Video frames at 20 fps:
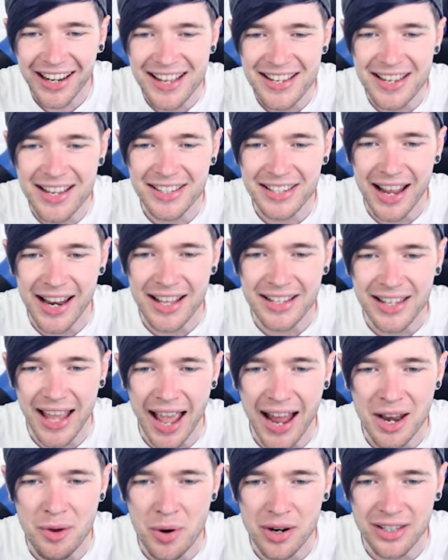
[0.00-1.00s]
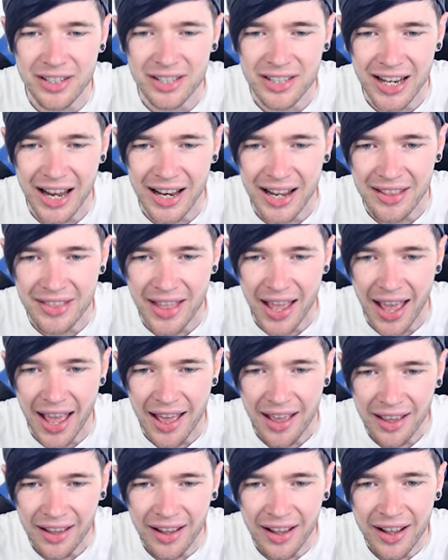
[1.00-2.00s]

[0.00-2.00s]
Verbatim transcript: That is insane. Is there anyone still in there?